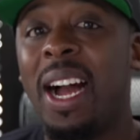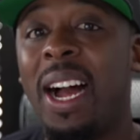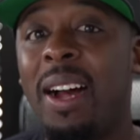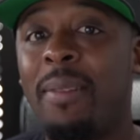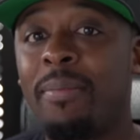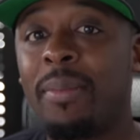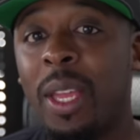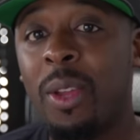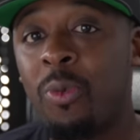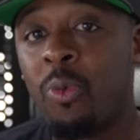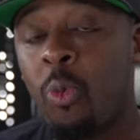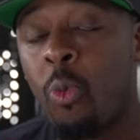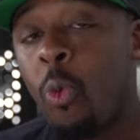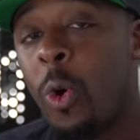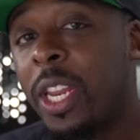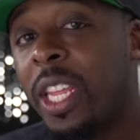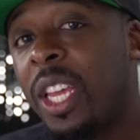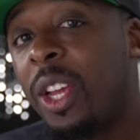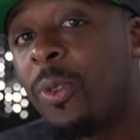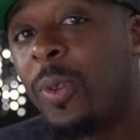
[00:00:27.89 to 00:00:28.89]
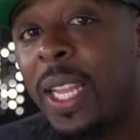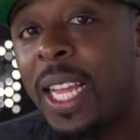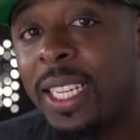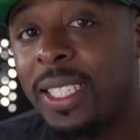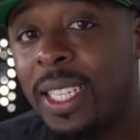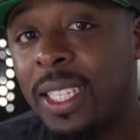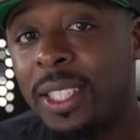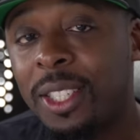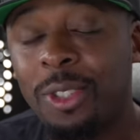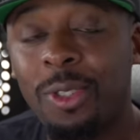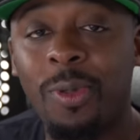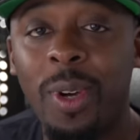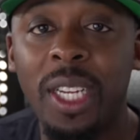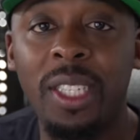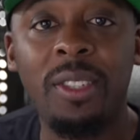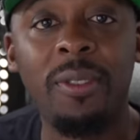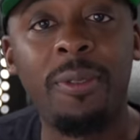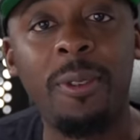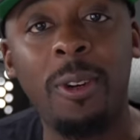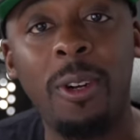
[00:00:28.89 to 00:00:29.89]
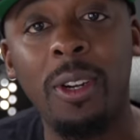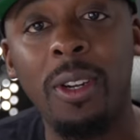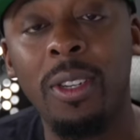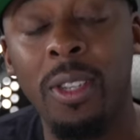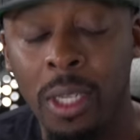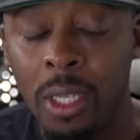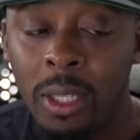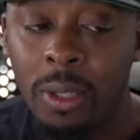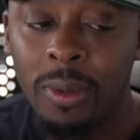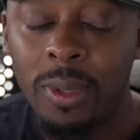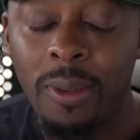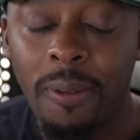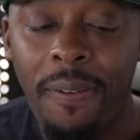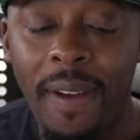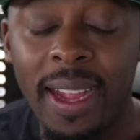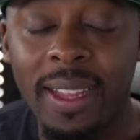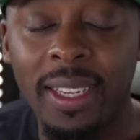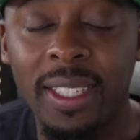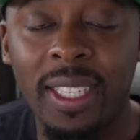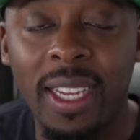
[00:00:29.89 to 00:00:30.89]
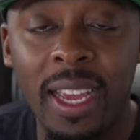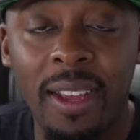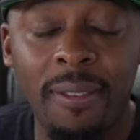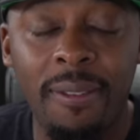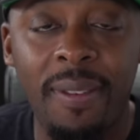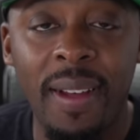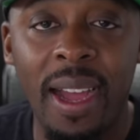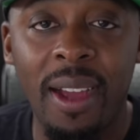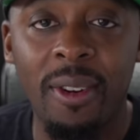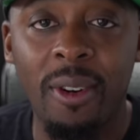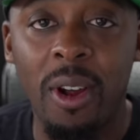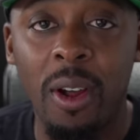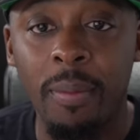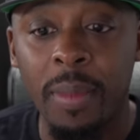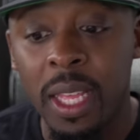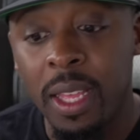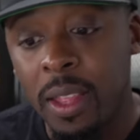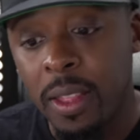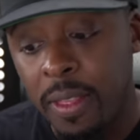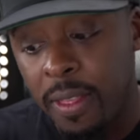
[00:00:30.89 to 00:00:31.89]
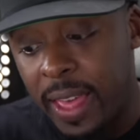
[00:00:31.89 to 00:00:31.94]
Um, and what equalized that situation for her was the fact that she had a firearm.